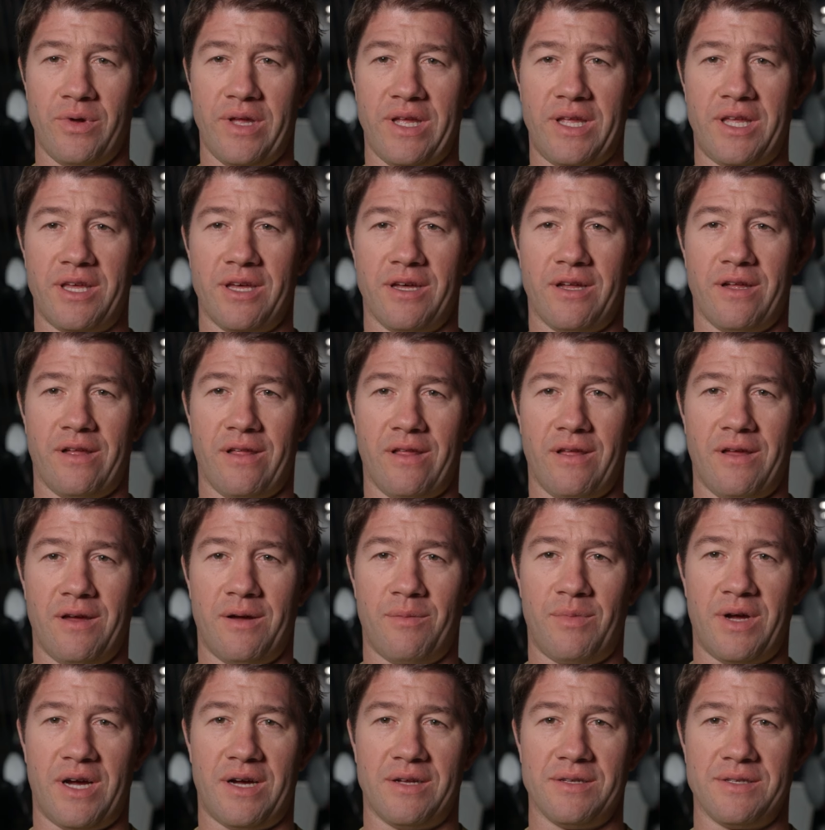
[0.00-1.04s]
we kill
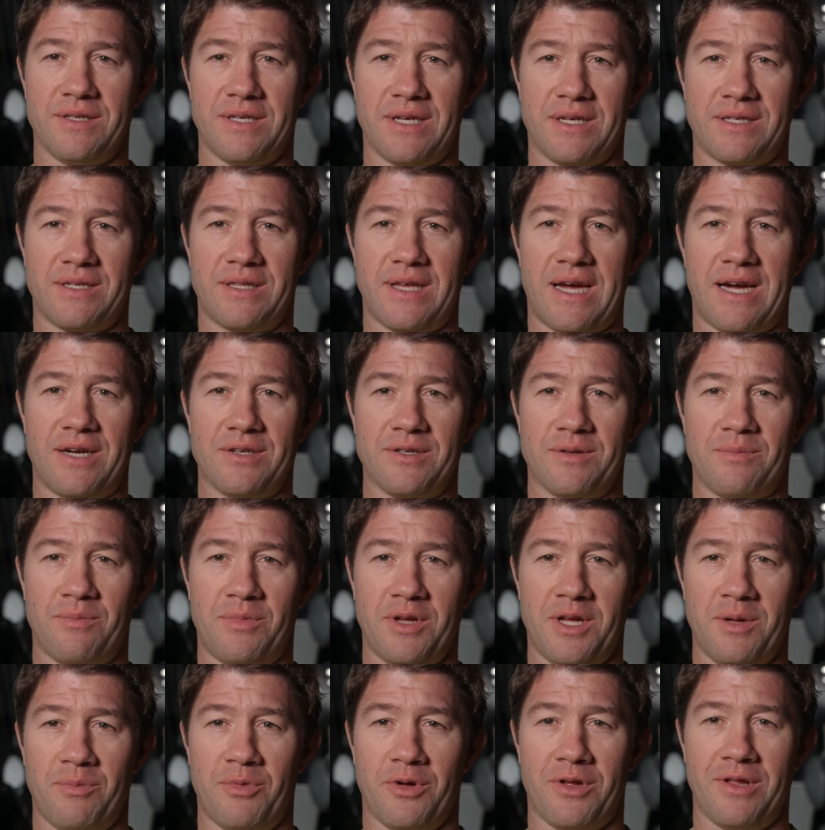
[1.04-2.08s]
about
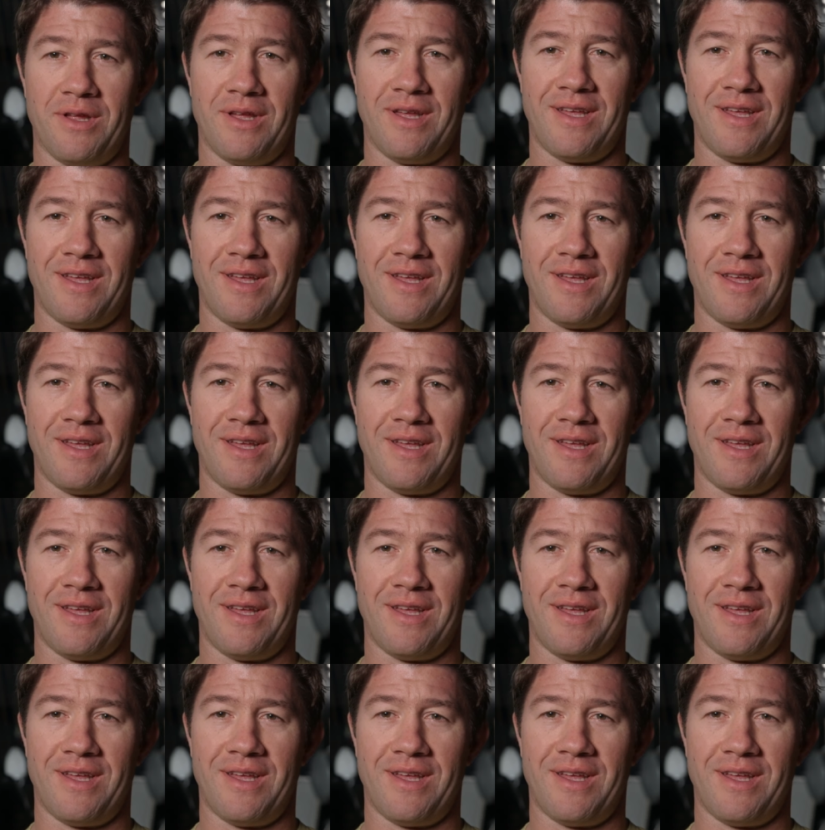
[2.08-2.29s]
6,000 people.